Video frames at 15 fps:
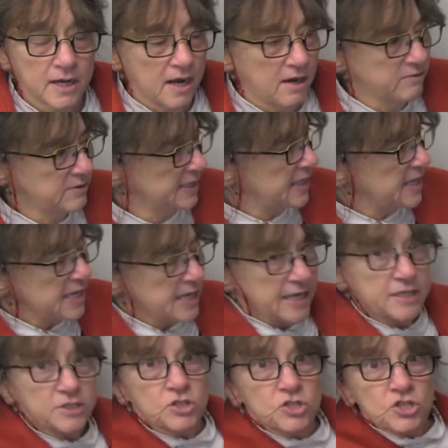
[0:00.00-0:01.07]
County.
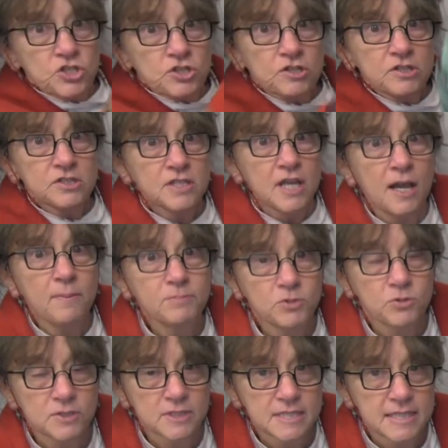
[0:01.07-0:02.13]
It circles up
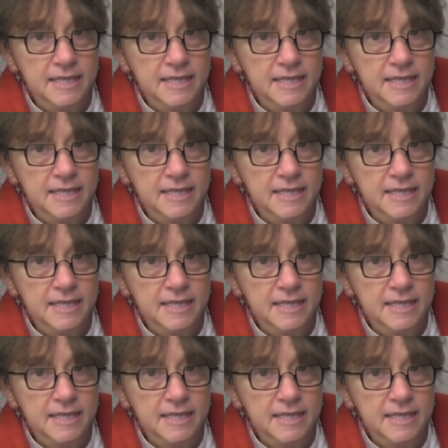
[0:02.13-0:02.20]
towards